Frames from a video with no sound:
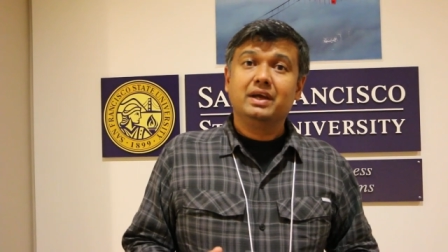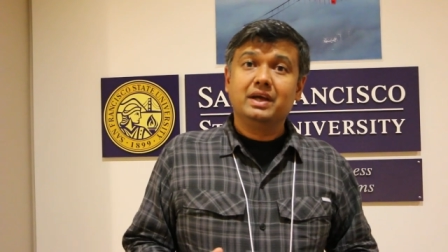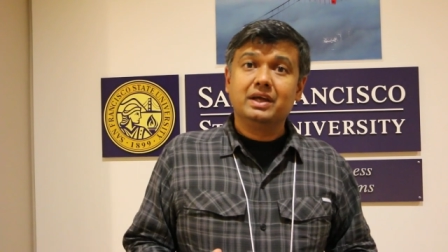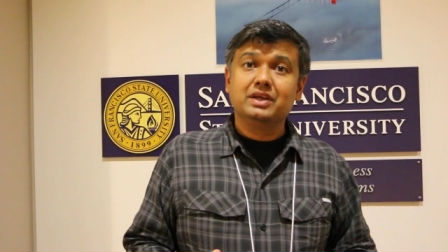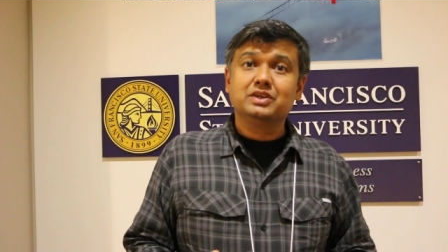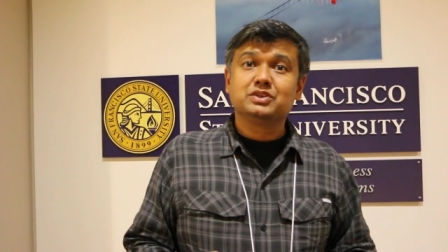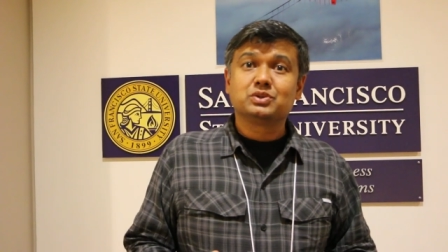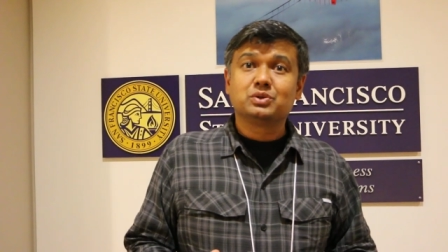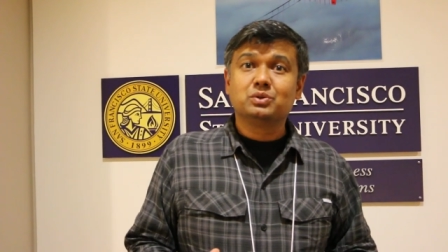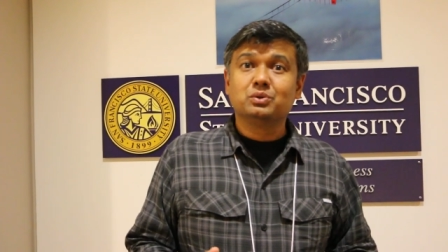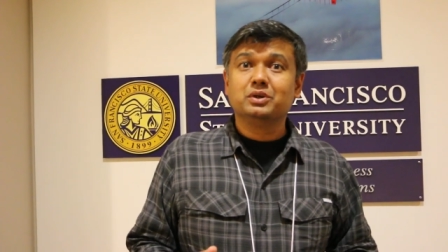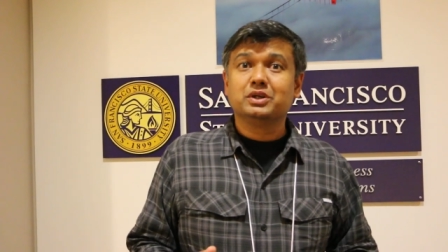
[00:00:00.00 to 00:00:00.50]
In
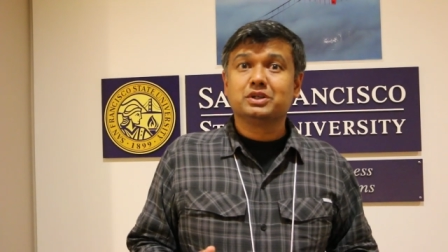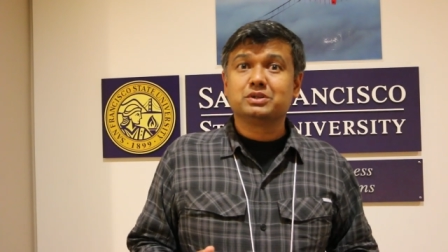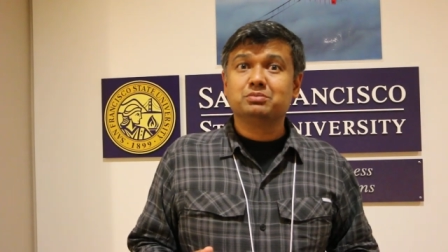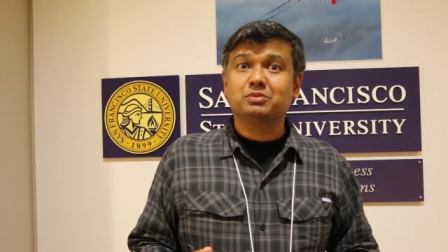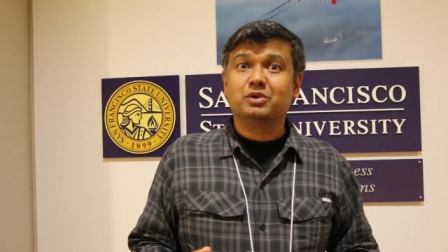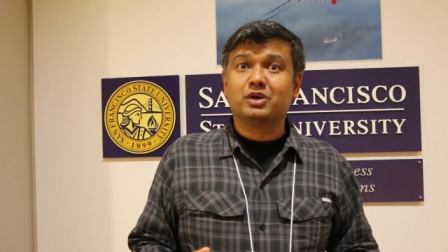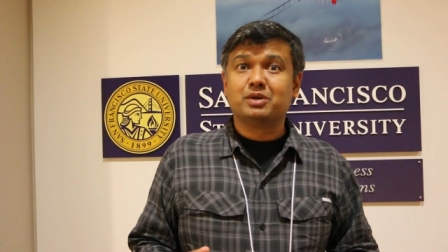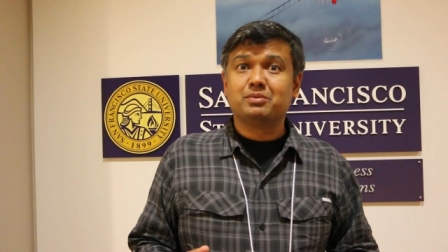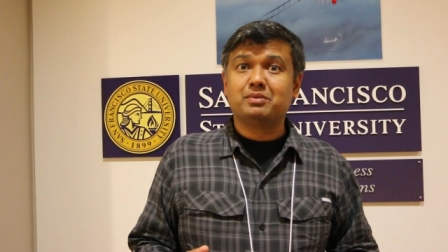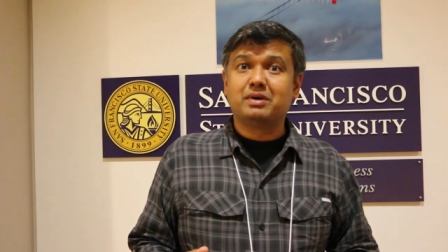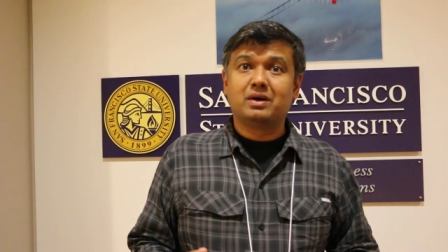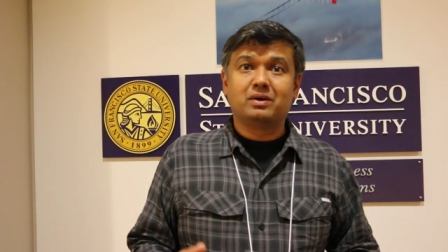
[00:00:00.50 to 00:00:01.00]
school, it's
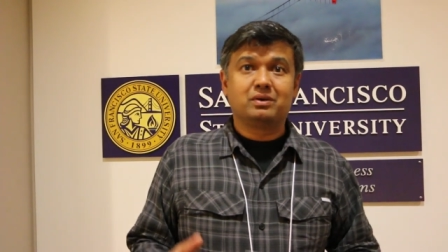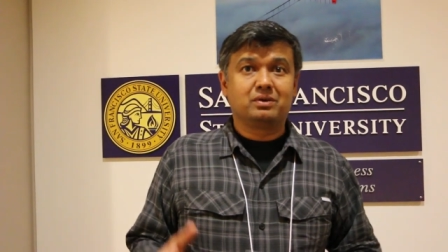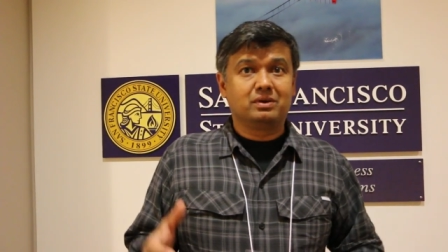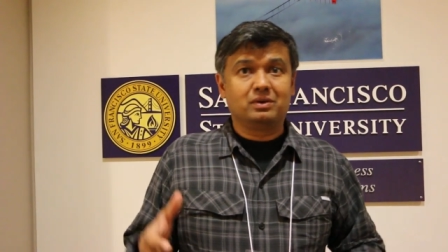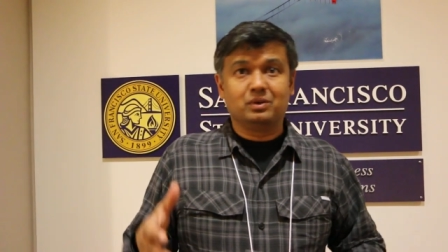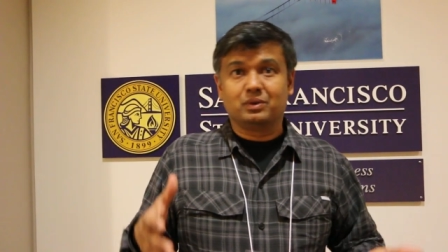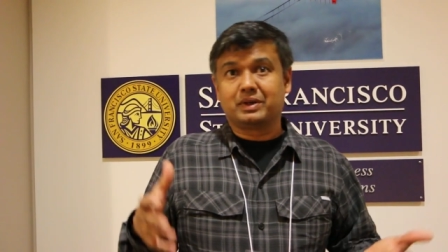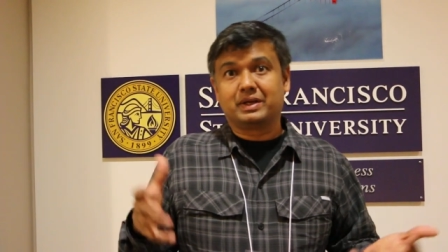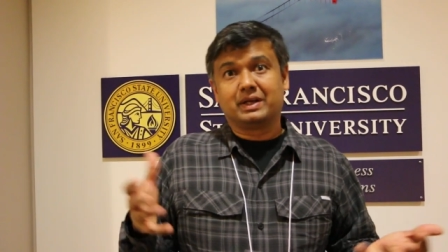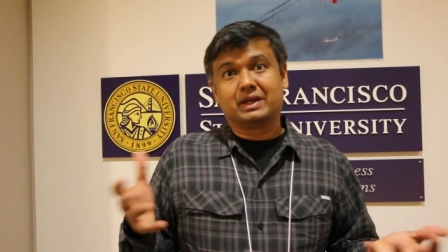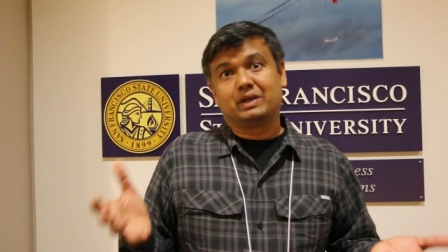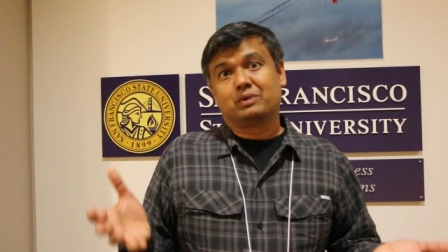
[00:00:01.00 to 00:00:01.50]
more about
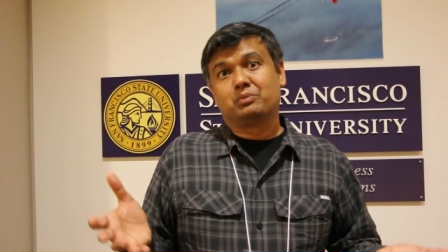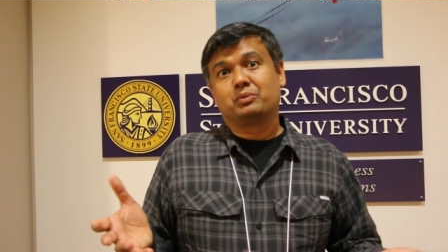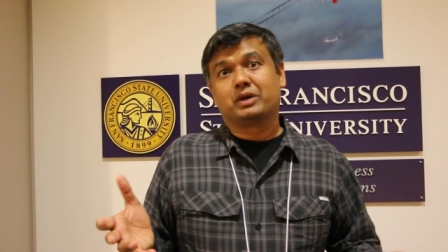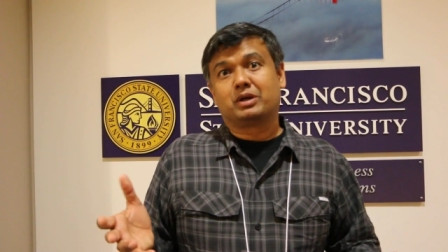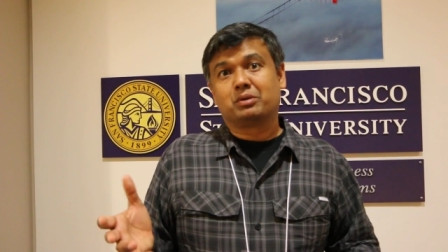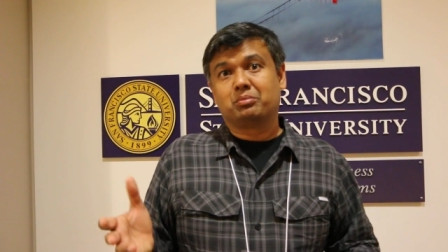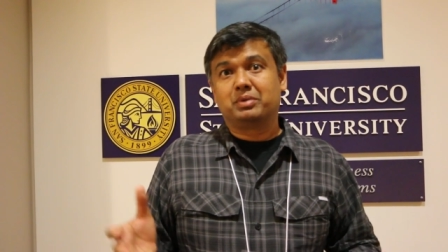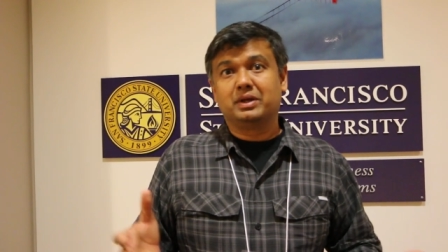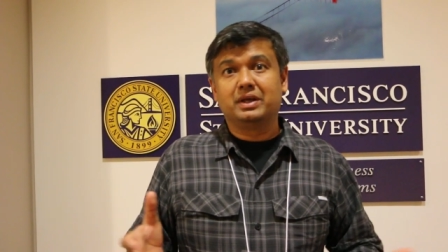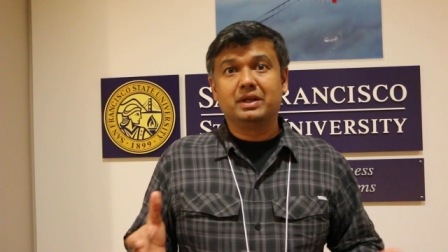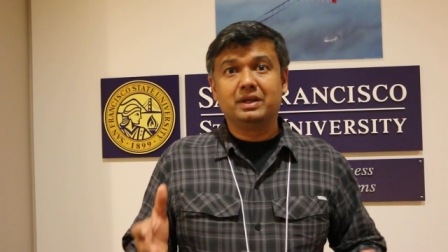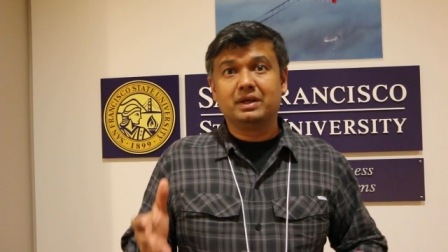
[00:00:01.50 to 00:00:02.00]
looking at
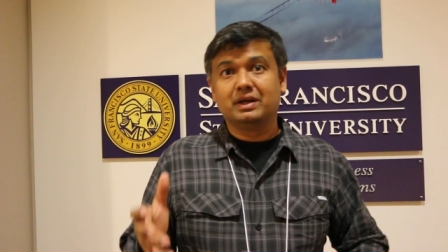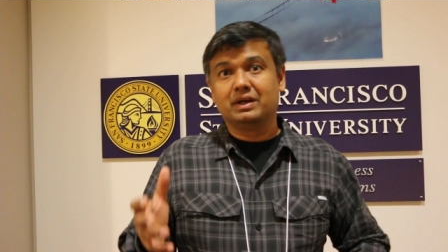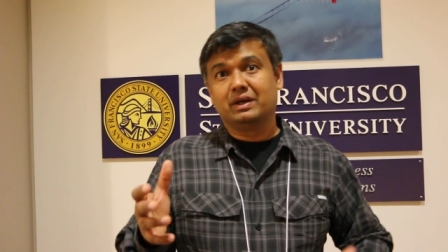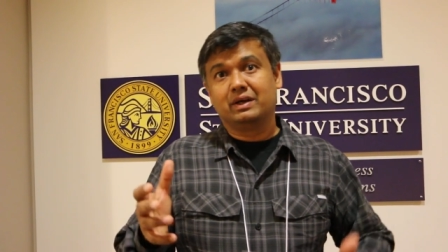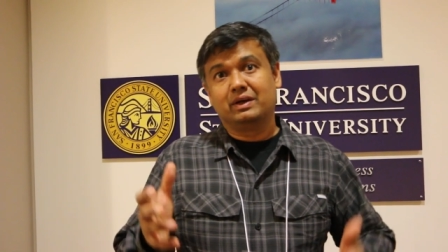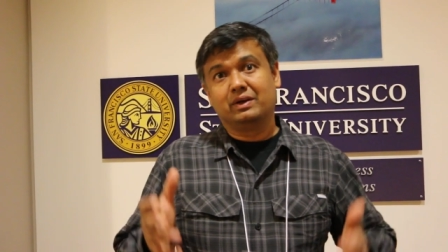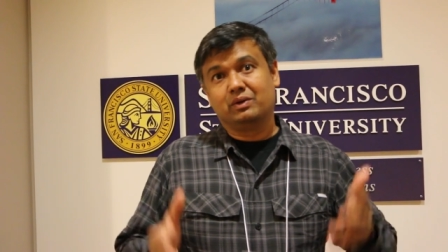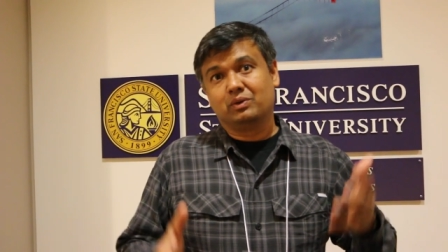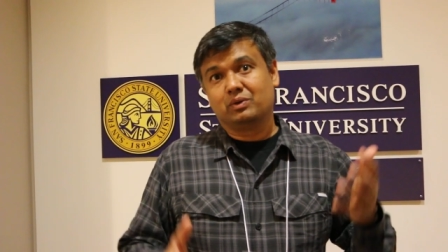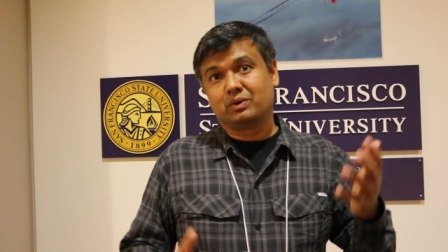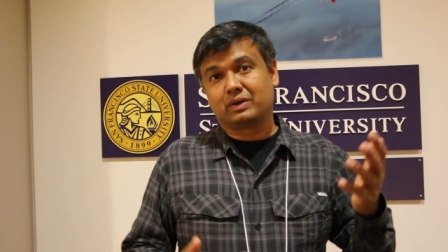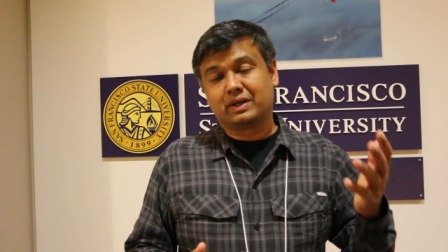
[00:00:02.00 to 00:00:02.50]

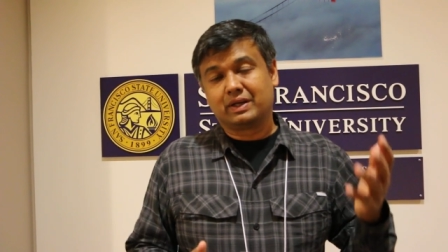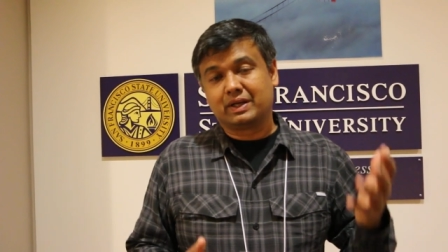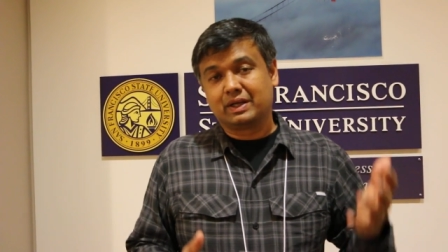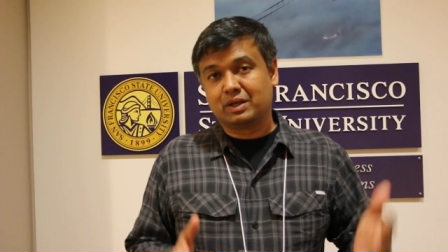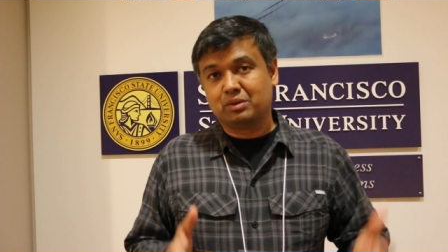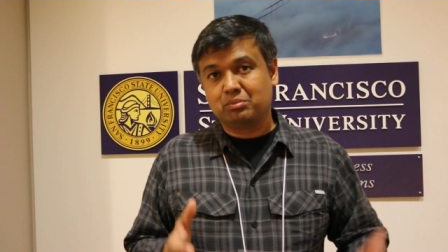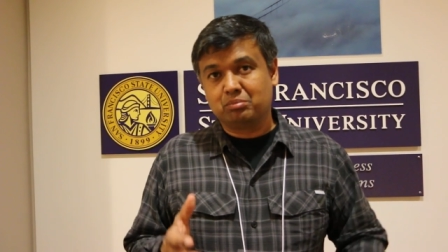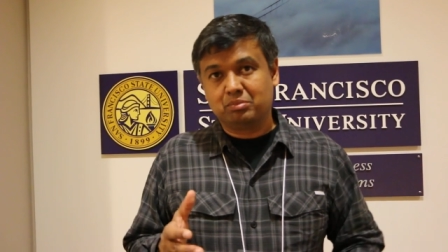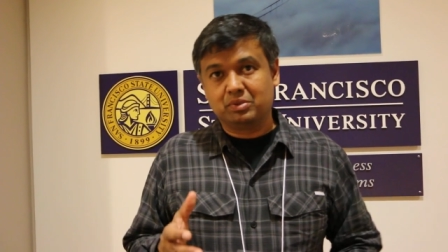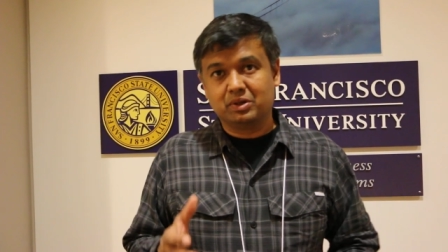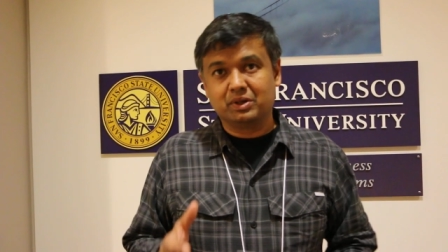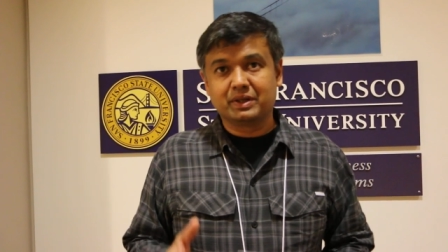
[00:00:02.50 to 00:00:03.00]
Wikipedia and looking at a
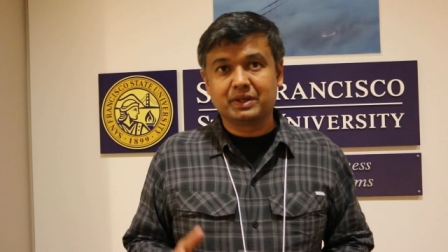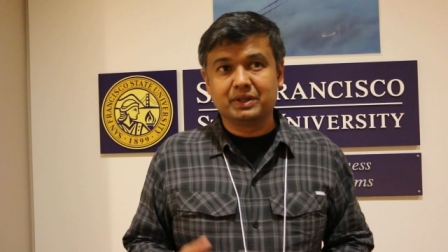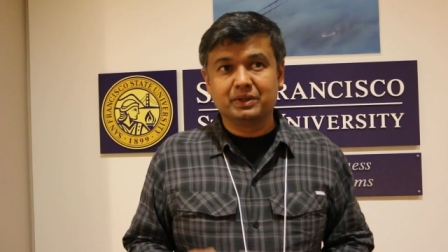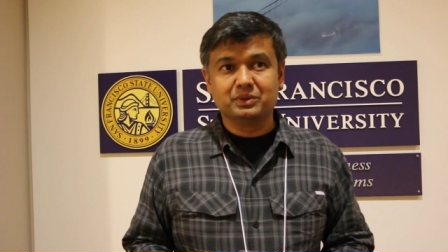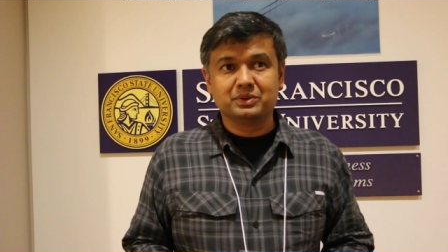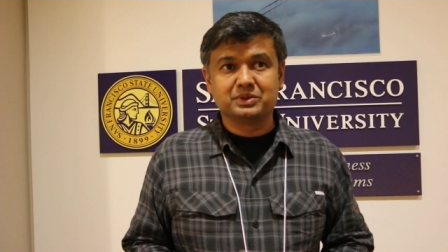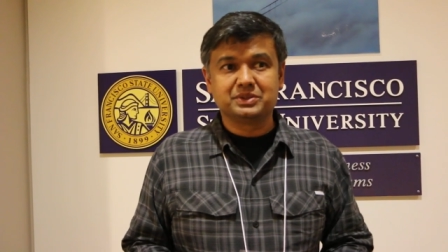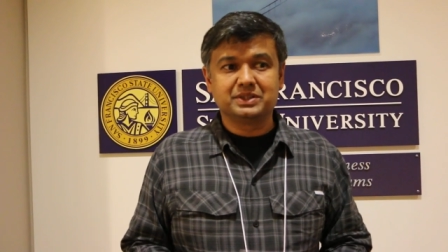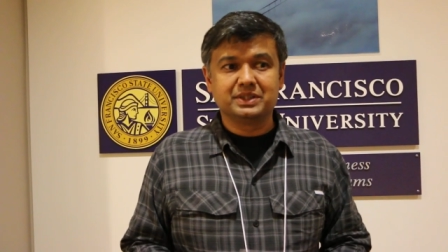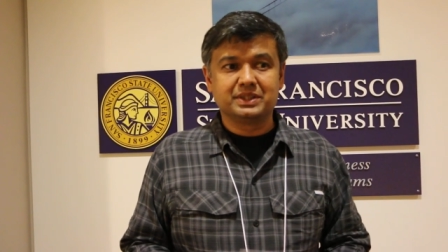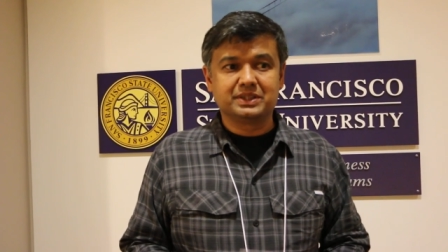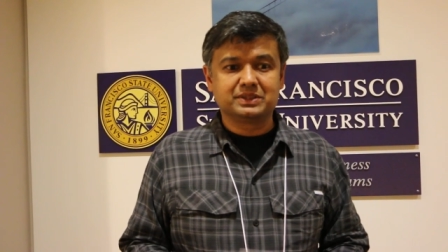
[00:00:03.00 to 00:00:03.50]
book and
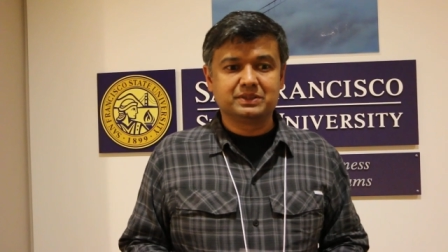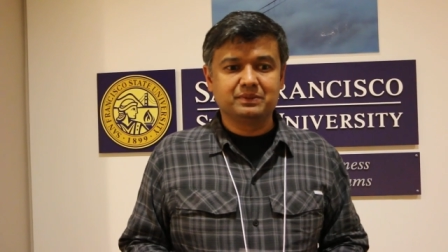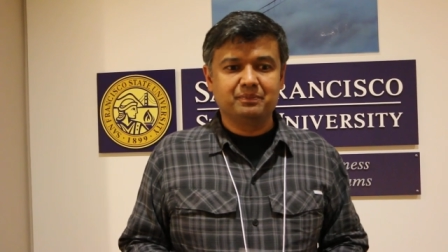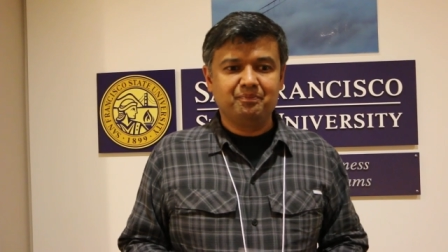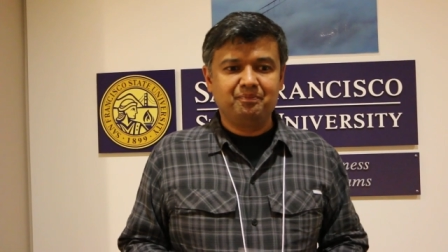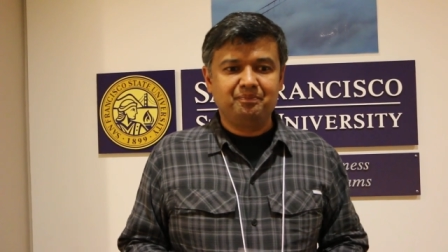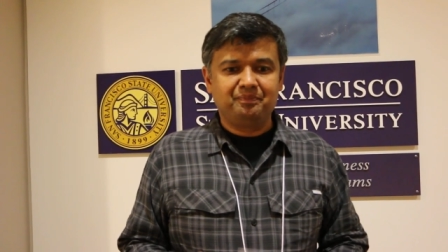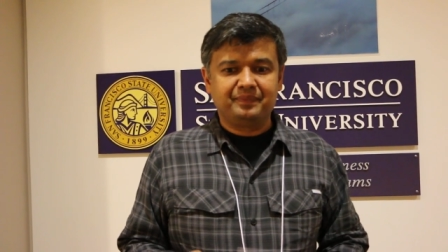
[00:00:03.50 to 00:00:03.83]
those things.